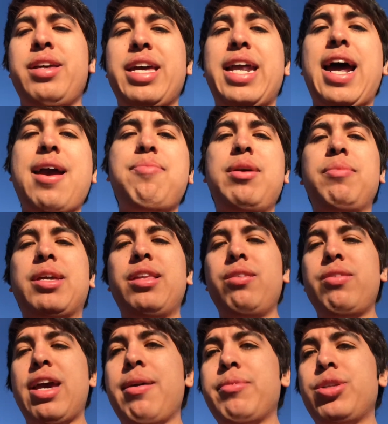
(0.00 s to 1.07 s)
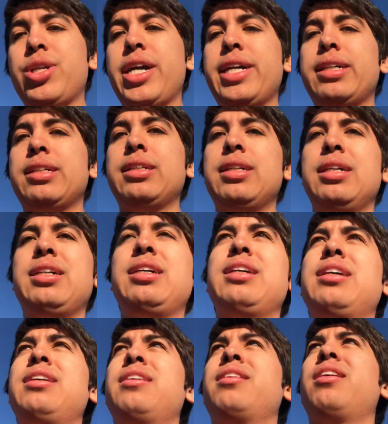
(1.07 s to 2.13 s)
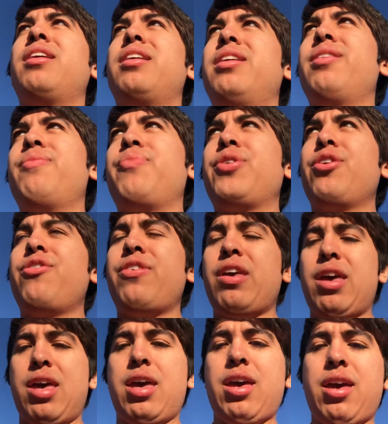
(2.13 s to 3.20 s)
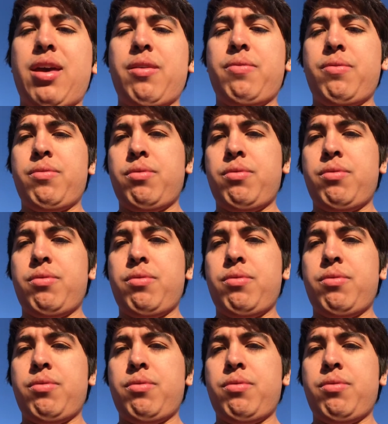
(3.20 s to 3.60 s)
an I-Beam can do damage, right? There's a